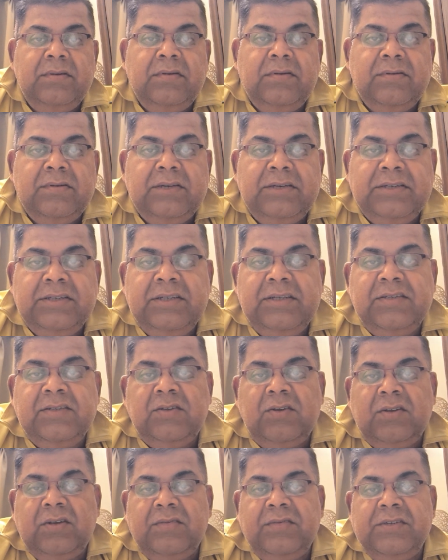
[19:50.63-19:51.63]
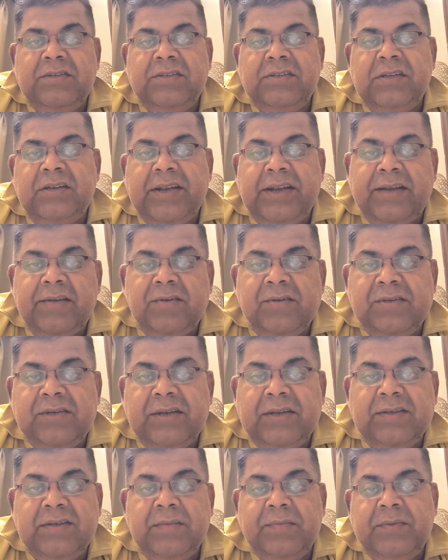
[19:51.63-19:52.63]
surgeons or the physician diagnosing
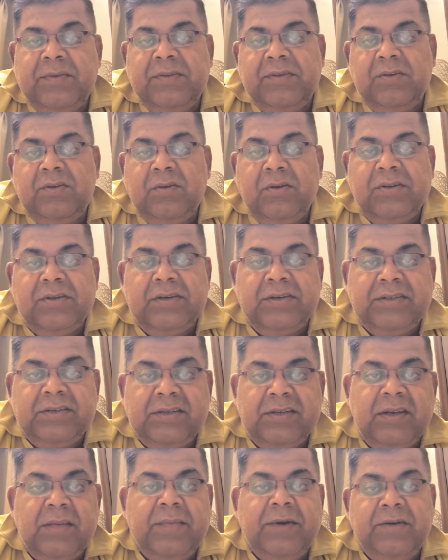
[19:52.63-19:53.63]
as a PCOS, etc.